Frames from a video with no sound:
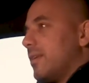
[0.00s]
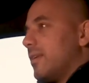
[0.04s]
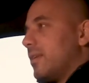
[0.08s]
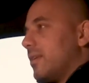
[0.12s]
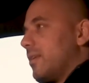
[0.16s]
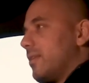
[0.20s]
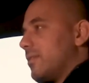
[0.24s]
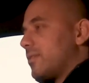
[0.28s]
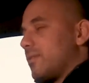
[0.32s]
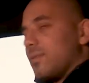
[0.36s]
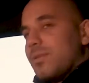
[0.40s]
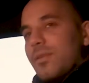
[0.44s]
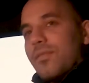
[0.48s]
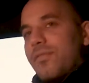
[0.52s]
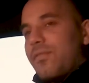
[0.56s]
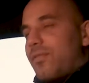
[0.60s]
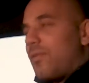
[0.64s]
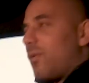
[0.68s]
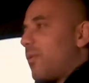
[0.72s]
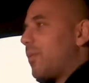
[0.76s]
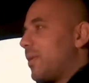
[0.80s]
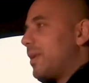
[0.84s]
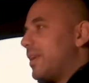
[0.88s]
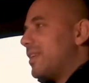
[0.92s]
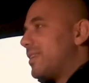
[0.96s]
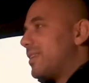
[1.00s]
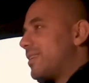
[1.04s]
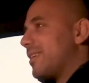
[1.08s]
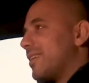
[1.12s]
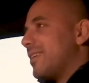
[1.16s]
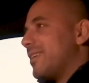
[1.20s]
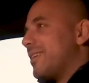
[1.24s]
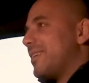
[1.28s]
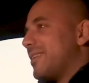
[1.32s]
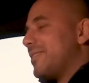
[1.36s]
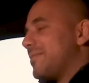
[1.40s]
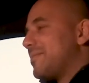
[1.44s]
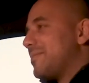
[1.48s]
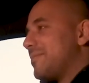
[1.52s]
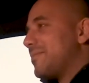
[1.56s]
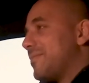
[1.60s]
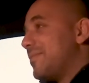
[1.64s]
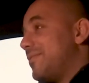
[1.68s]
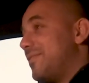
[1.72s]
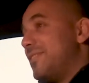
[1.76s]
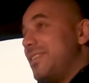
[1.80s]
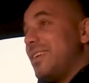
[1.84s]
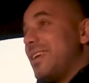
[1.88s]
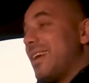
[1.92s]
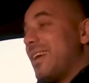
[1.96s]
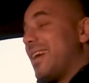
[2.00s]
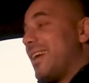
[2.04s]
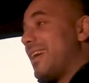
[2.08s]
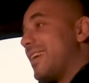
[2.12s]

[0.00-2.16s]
So the 4-litre V8